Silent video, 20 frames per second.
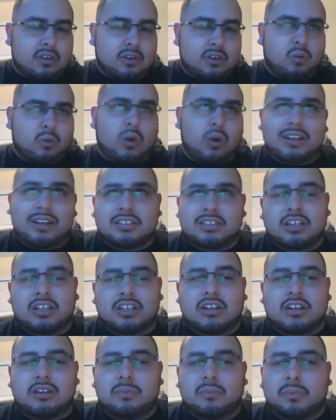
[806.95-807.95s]
why
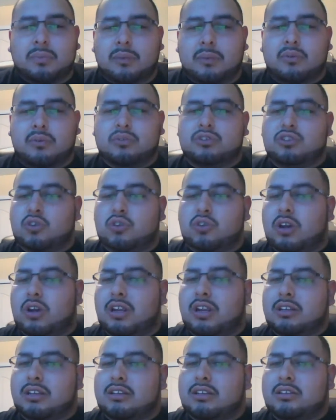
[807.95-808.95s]
should people
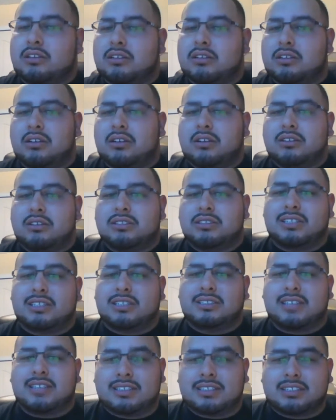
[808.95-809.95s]
join
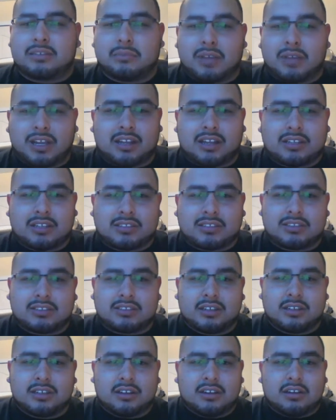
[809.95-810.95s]
Success in
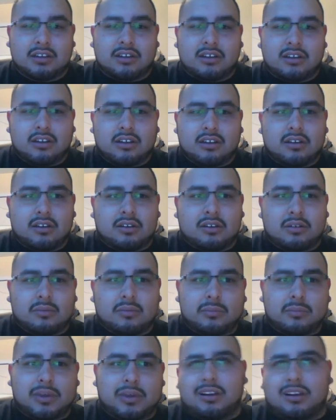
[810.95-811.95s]
Minutes
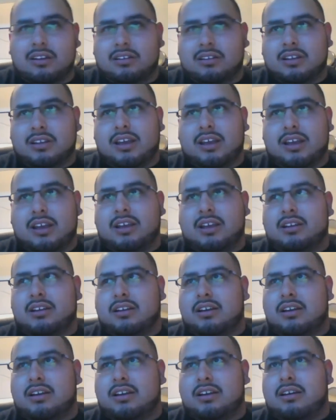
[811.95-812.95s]
better
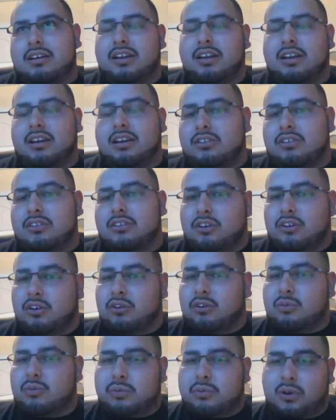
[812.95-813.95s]
than any other
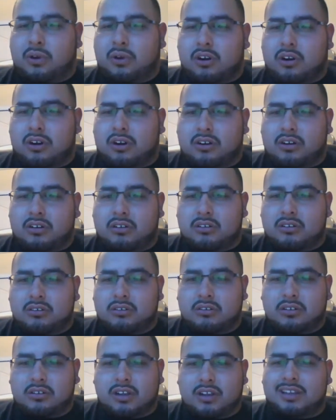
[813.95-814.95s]
group or
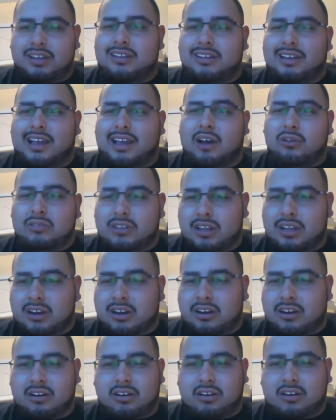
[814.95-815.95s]
anything out
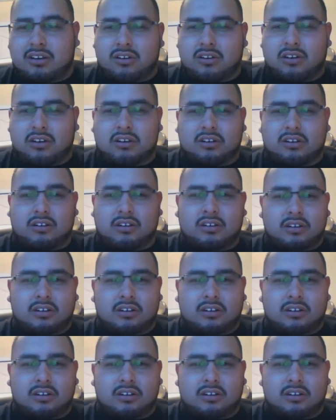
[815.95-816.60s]
there, or